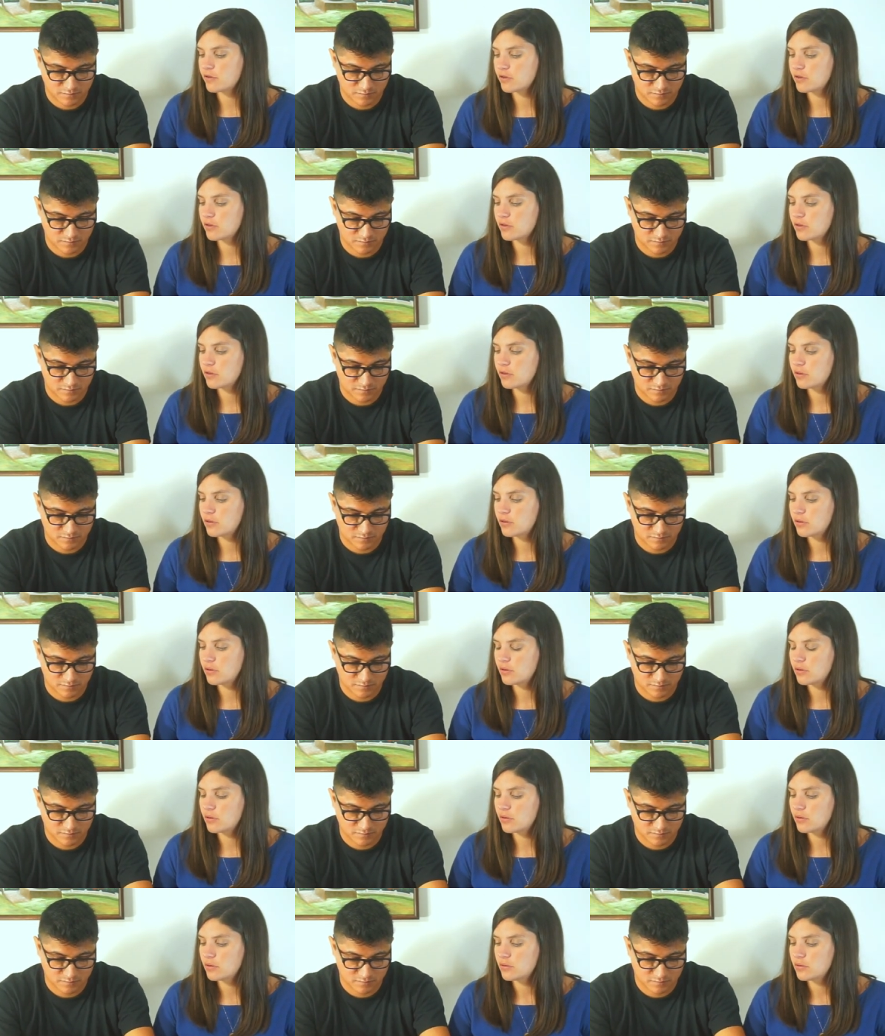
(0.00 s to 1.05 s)

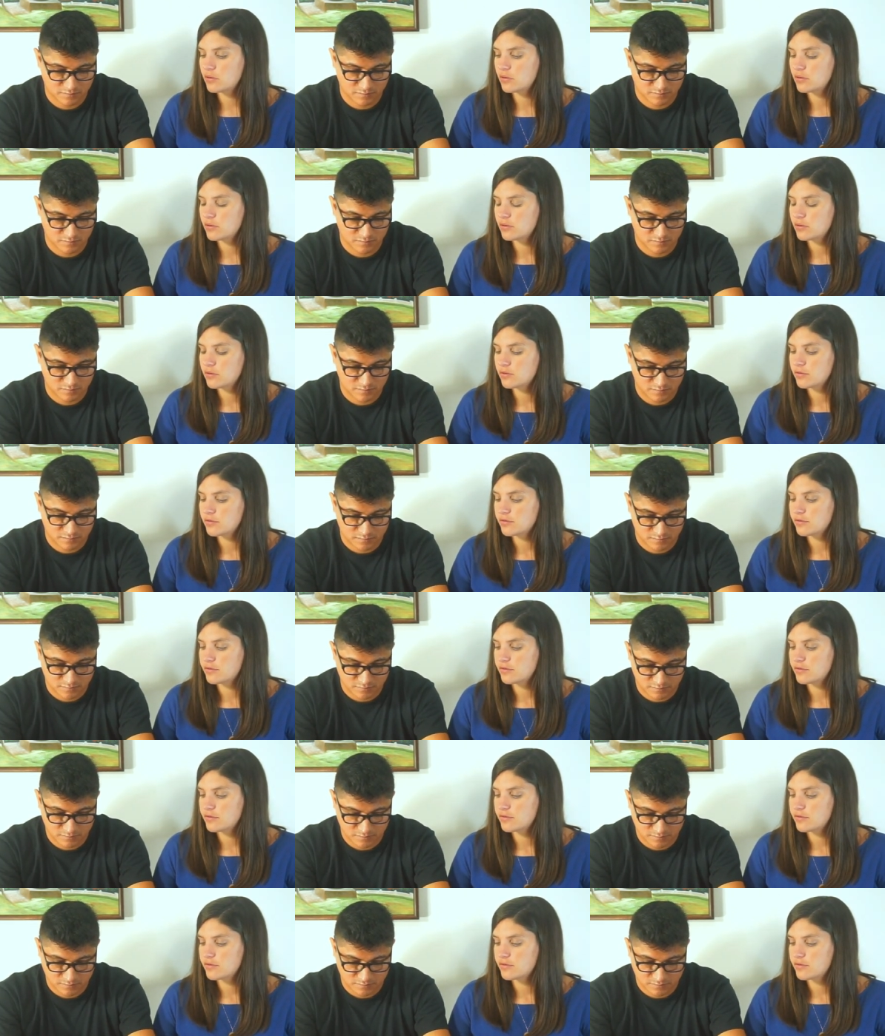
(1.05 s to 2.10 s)

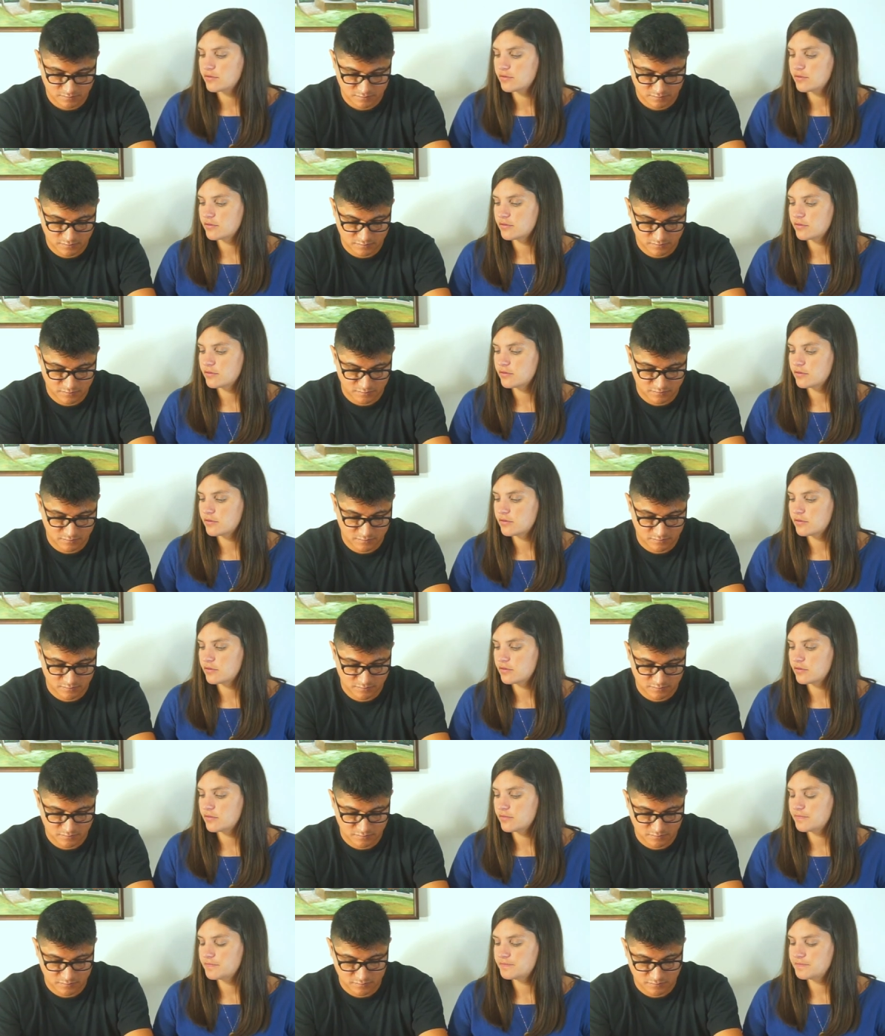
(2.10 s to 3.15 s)

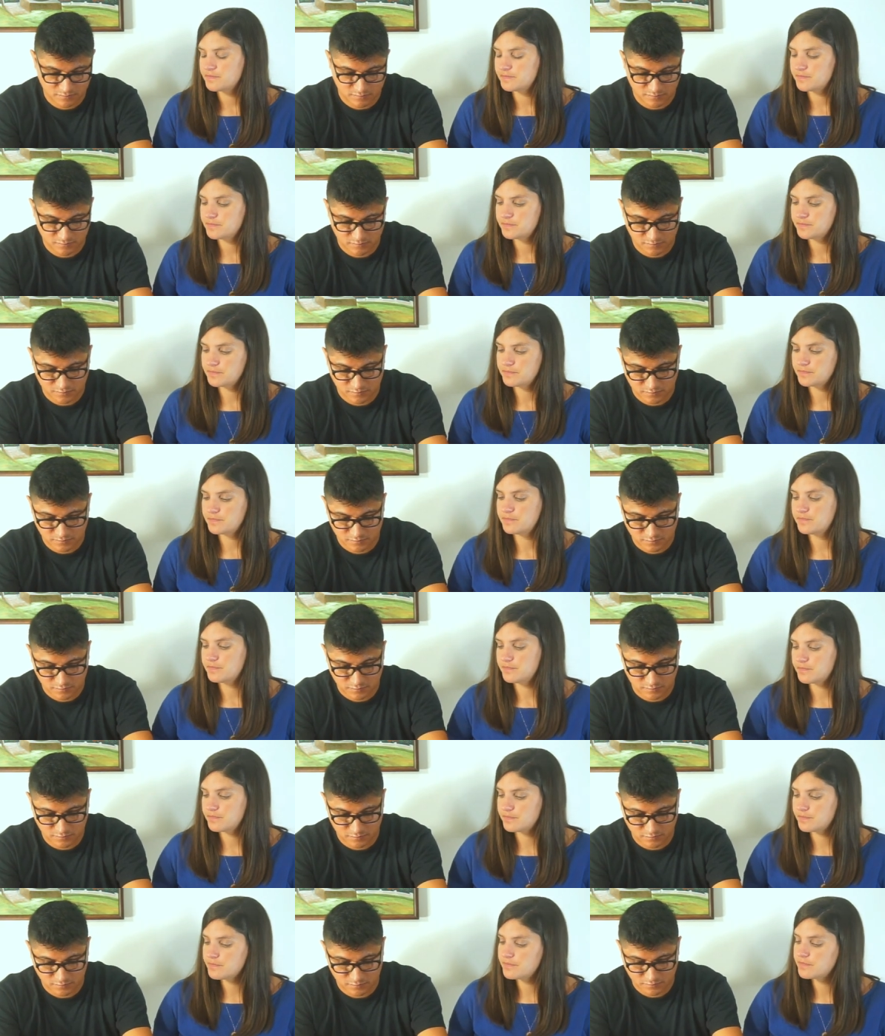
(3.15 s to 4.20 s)

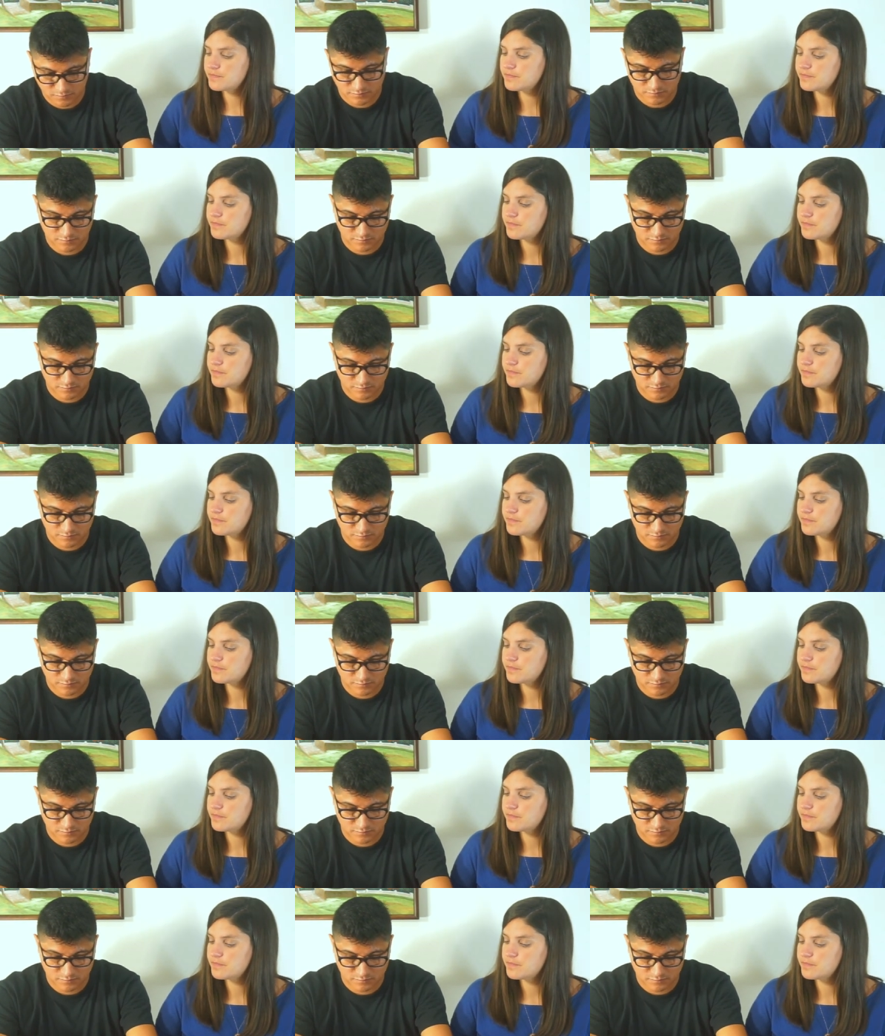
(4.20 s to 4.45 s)
No one is speaking in this clip.